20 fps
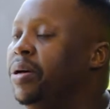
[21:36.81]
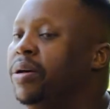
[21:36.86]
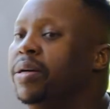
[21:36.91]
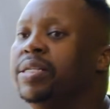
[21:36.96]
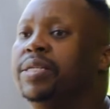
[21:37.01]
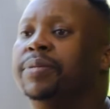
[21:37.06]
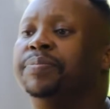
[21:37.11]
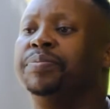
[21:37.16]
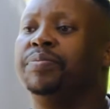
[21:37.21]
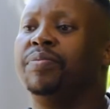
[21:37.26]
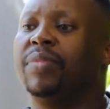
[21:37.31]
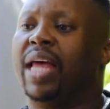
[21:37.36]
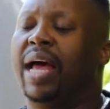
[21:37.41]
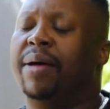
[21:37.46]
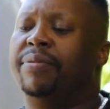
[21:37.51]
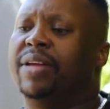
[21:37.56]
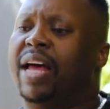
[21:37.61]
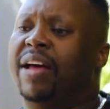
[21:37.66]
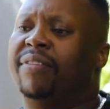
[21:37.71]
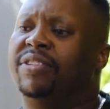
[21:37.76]
Because
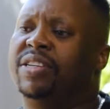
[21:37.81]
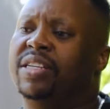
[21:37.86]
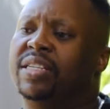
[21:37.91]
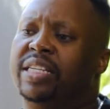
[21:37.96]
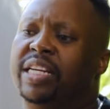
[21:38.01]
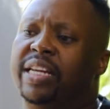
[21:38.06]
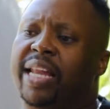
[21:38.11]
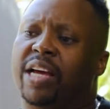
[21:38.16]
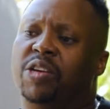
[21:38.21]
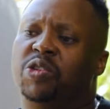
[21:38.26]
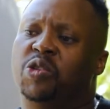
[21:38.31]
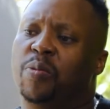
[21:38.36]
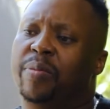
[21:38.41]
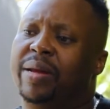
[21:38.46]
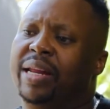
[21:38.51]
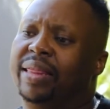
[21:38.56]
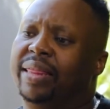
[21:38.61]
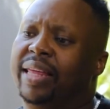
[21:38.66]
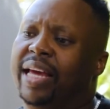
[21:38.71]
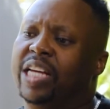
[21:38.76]
I've just seen like
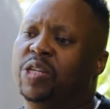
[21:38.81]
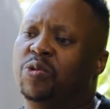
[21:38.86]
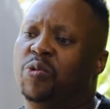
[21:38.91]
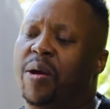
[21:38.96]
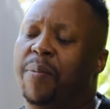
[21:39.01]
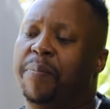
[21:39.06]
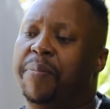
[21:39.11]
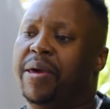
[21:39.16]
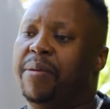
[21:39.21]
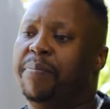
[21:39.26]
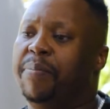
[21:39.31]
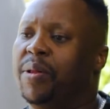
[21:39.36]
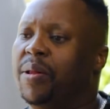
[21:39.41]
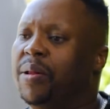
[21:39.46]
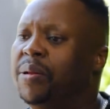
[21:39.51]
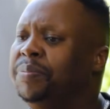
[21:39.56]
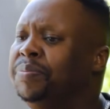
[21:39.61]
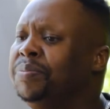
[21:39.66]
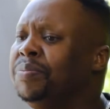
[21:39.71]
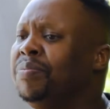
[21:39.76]
so many things where
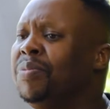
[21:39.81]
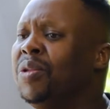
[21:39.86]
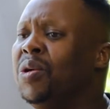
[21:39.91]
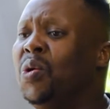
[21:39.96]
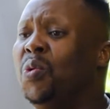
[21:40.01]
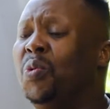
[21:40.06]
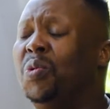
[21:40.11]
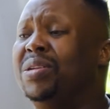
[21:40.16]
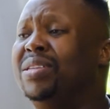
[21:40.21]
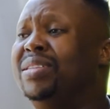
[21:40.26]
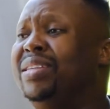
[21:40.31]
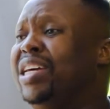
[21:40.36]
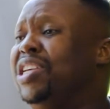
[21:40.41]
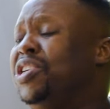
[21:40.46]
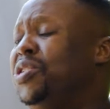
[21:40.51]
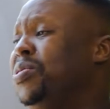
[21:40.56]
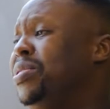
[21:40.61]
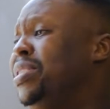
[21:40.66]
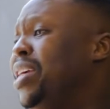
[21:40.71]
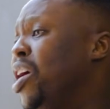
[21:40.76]
people will
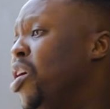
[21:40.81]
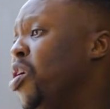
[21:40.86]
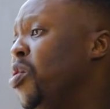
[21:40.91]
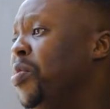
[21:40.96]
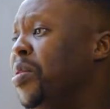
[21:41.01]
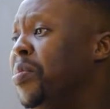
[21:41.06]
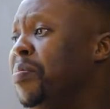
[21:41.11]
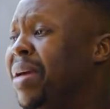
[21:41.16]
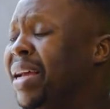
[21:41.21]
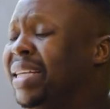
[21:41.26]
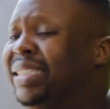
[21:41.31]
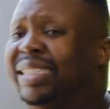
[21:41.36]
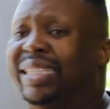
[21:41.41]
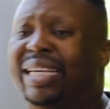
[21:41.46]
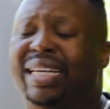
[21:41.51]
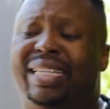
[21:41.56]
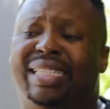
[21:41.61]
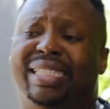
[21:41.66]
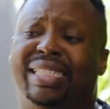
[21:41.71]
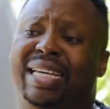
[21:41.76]
send you terrible
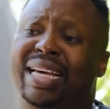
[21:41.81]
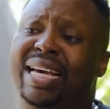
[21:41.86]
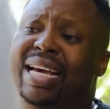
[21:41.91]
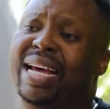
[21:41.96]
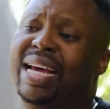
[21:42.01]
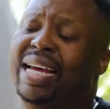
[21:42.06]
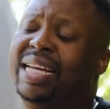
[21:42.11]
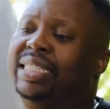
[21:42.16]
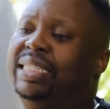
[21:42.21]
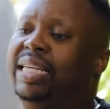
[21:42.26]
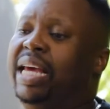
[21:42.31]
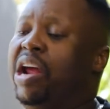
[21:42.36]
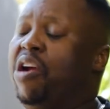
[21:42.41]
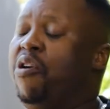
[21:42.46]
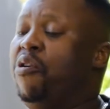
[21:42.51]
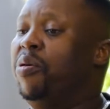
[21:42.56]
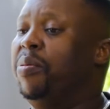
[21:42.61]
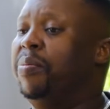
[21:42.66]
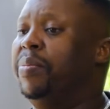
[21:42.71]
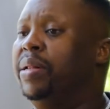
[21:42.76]
mixes,
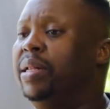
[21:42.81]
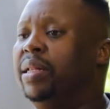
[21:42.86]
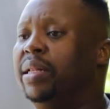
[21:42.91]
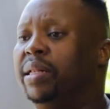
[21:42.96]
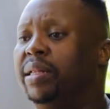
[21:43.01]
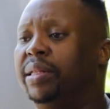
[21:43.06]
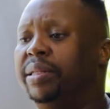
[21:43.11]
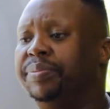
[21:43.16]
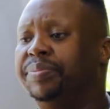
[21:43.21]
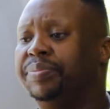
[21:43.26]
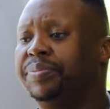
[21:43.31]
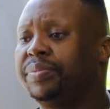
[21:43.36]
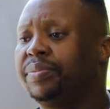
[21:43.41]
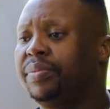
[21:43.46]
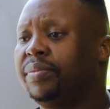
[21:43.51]
terrible